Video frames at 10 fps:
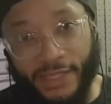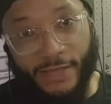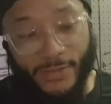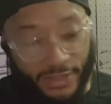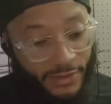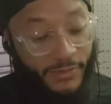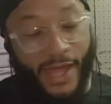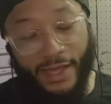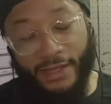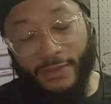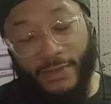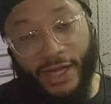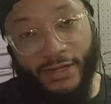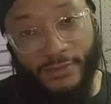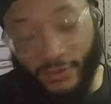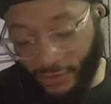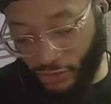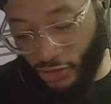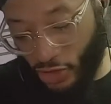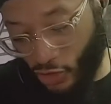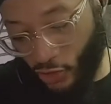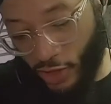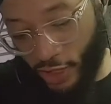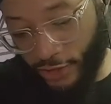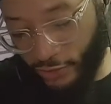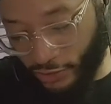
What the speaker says: and I'm gonna see you back at the bottom of the under the